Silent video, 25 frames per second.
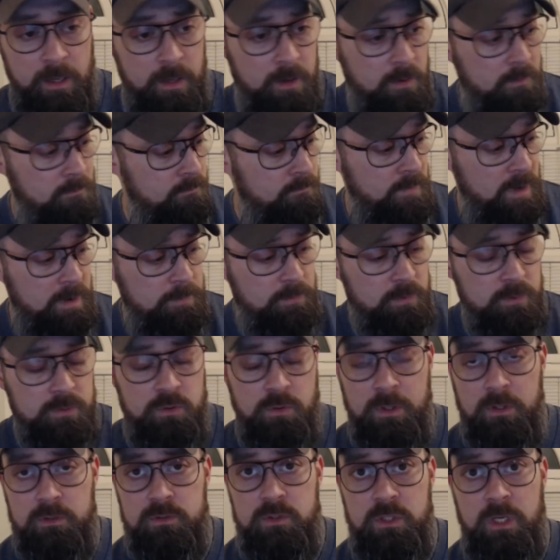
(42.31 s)
Vapor
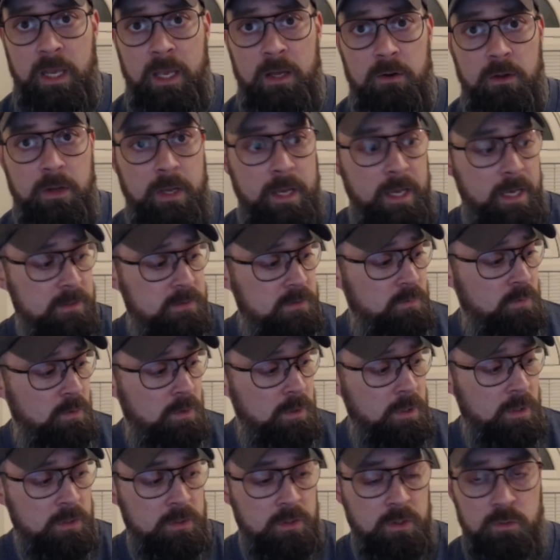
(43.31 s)
Trail channel has
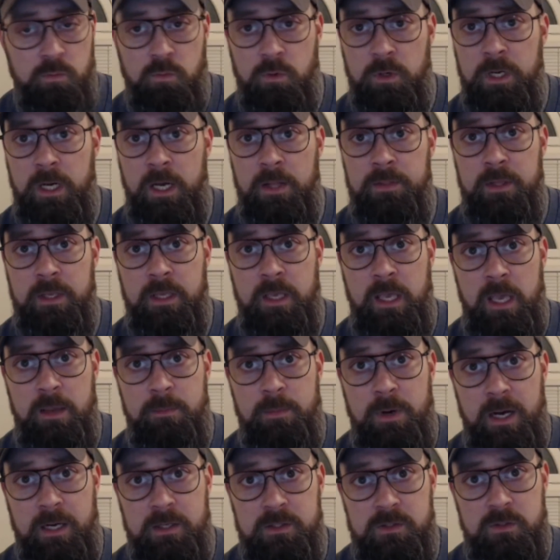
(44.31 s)
a good one on the
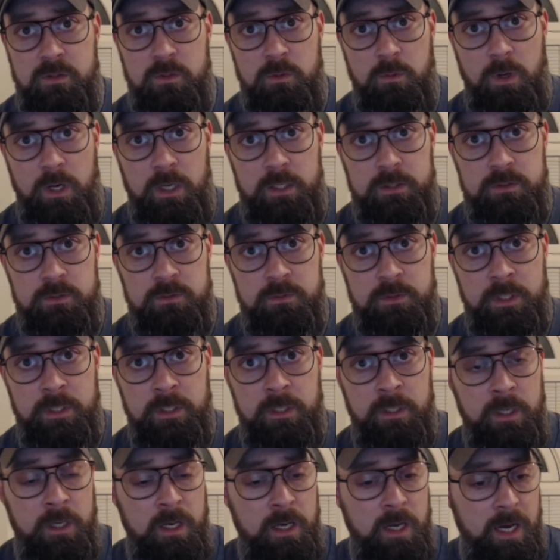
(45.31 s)
Kbox 200.
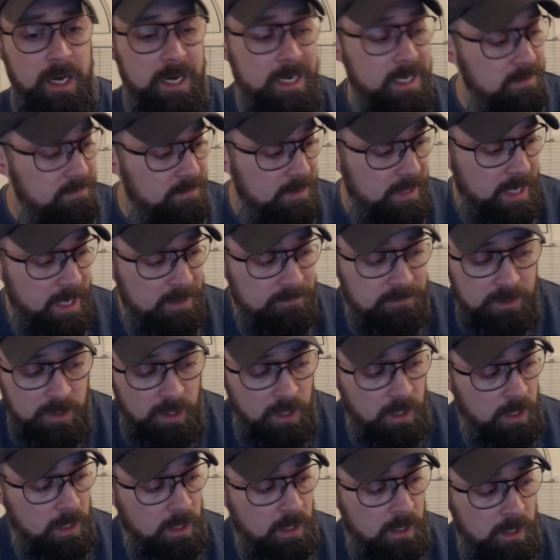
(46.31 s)
I even have
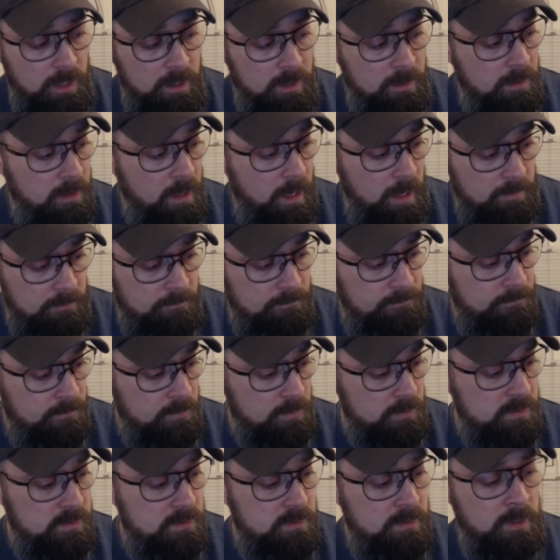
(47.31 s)
a
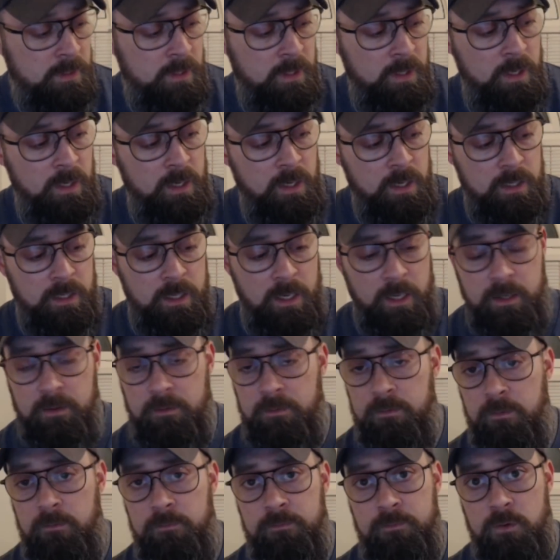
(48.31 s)
first
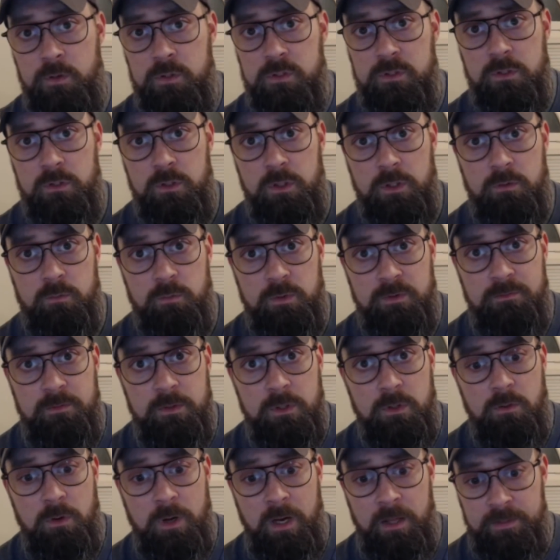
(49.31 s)
look
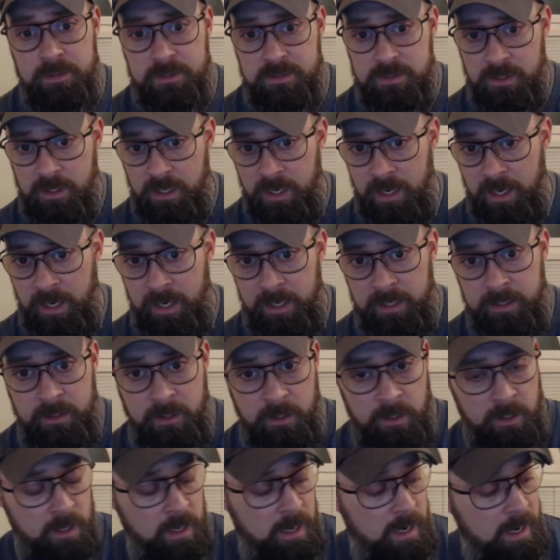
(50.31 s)
review on this guy
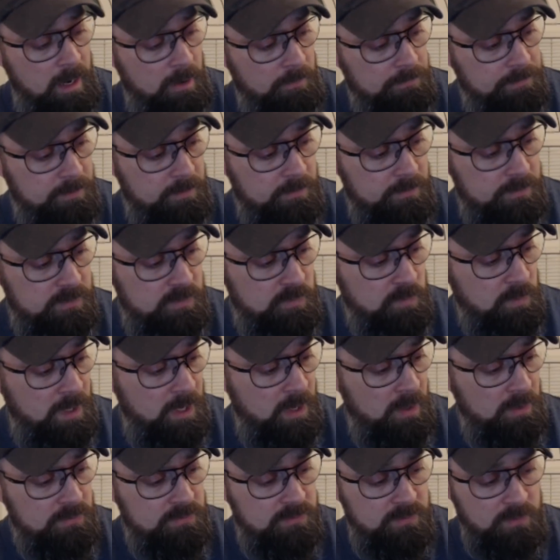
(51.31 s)
out there as
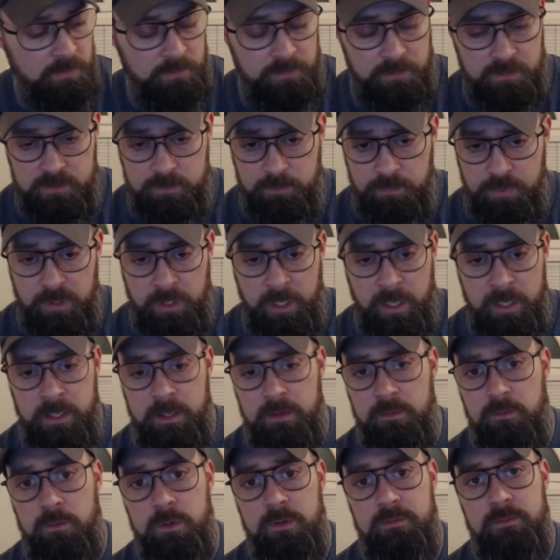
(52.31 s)
well. So there's plenty
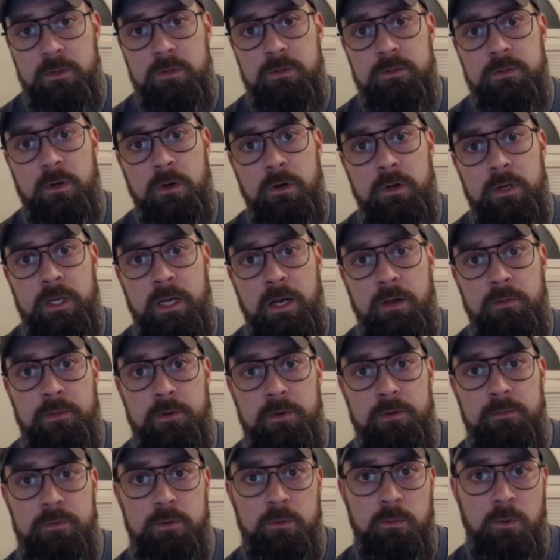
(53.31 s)
of reviews already out there
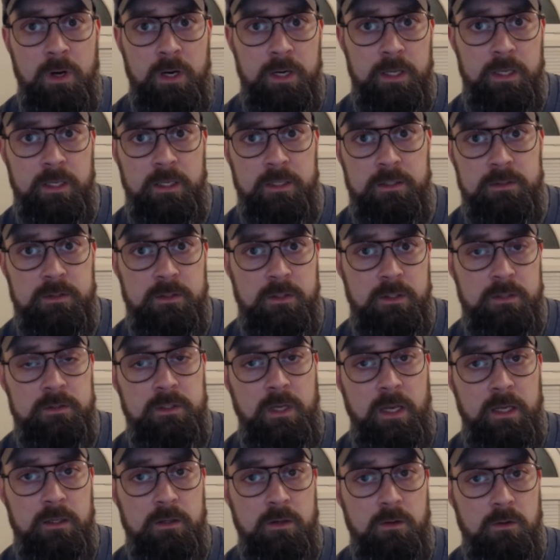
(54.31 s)
if you want to get into the
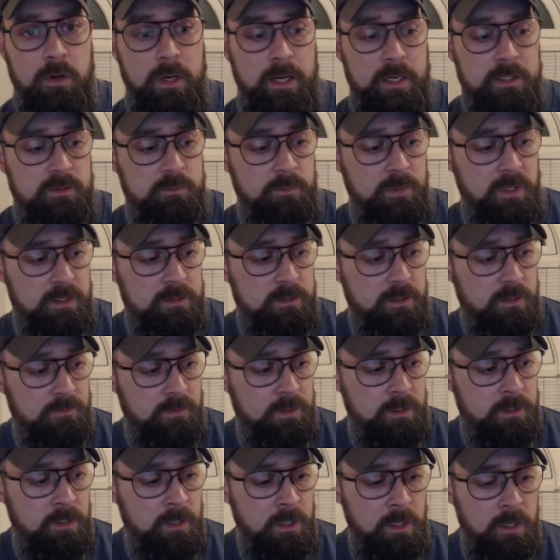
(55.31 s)
technical aspects of
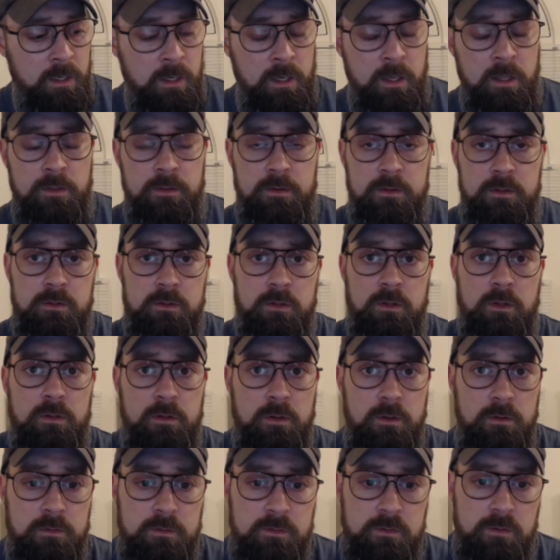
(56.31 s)
it.
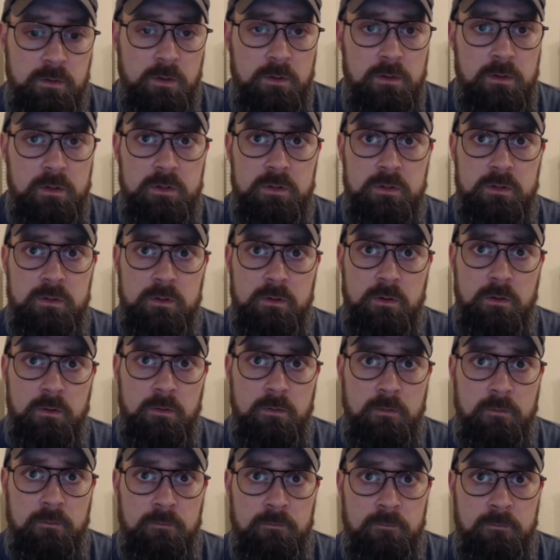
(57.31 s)
This
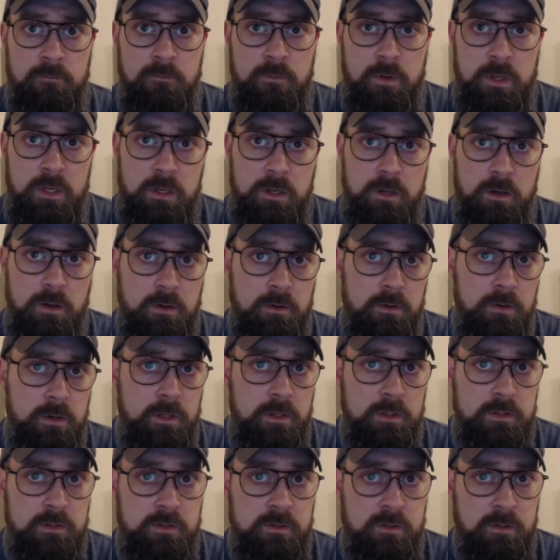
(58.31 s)
video
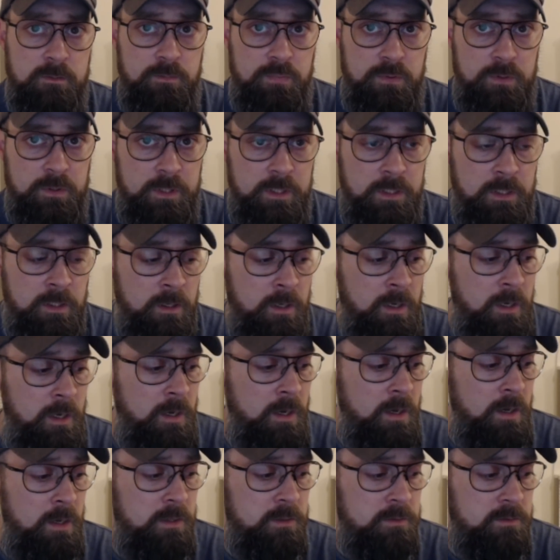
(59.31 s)
is simply
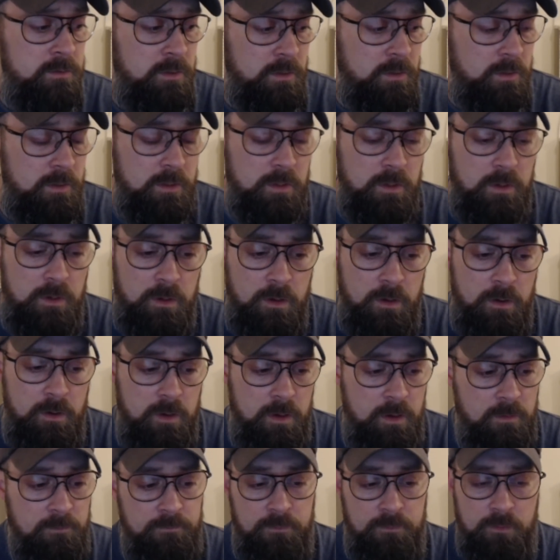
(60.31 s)

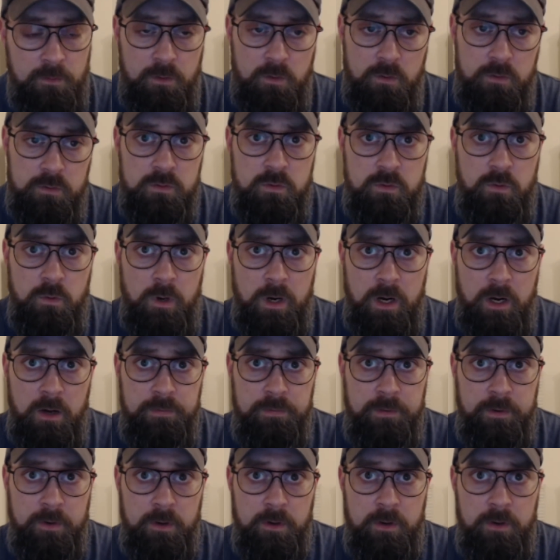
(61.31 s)
for those who are out
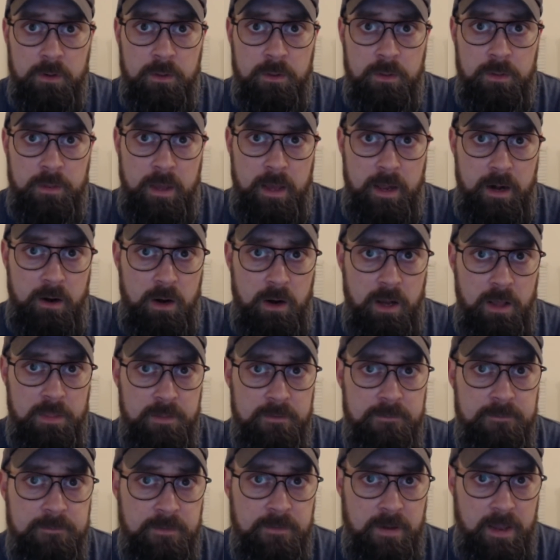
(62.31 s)
there that are on the
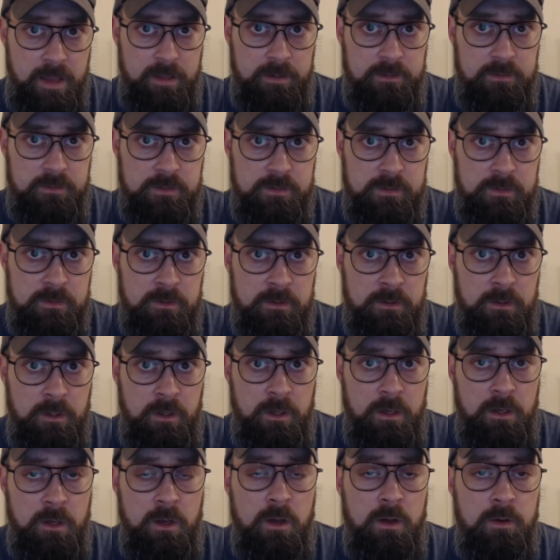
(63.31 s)
fence
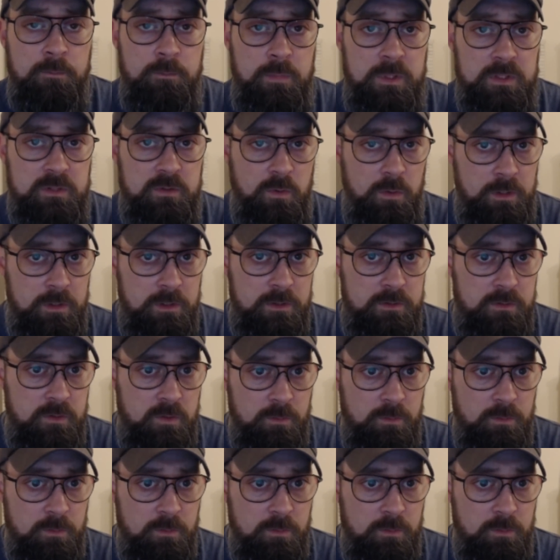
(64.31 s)
between the two